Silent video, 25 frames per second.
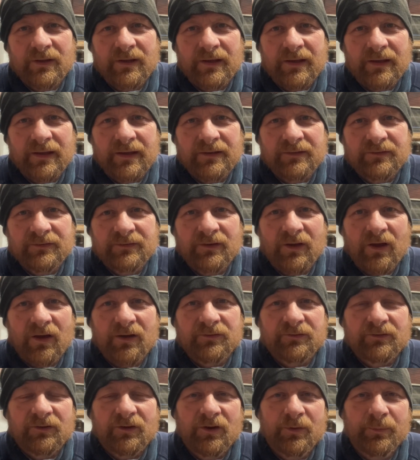it
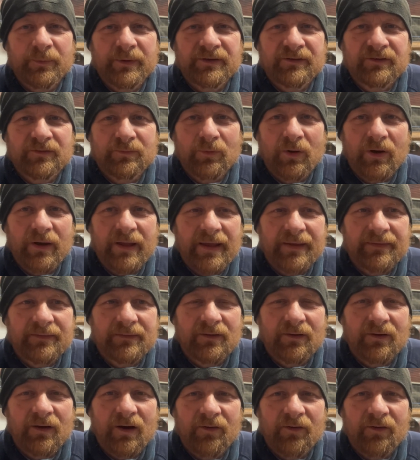starts to come into my head that